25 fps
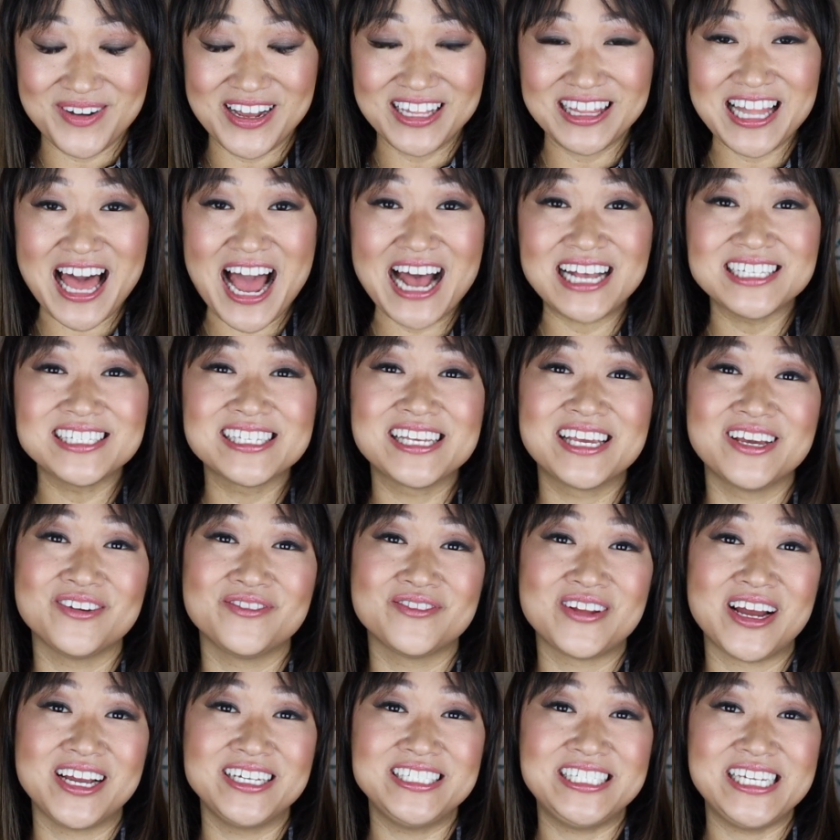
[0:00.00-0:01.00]
my last
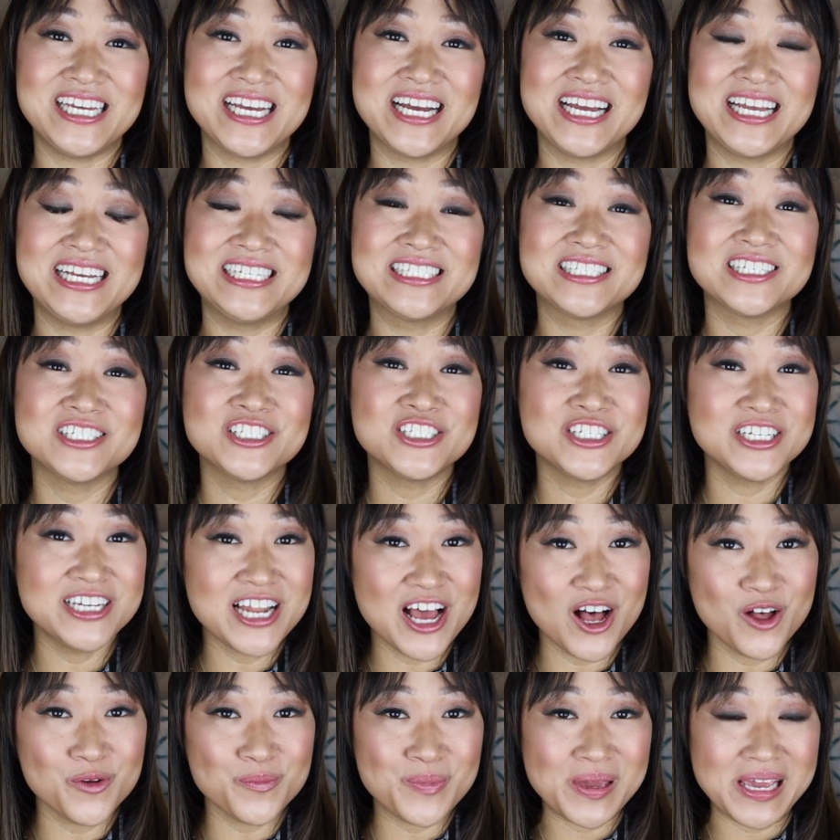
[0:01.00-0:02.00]
gift idea is a
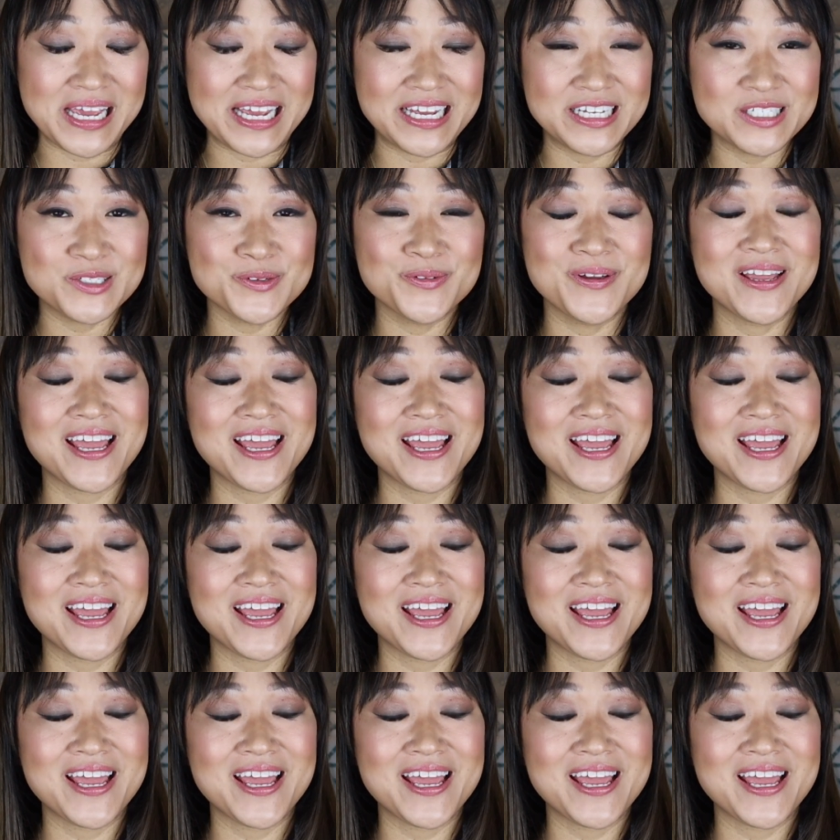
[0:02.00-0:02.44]
Chanel piece.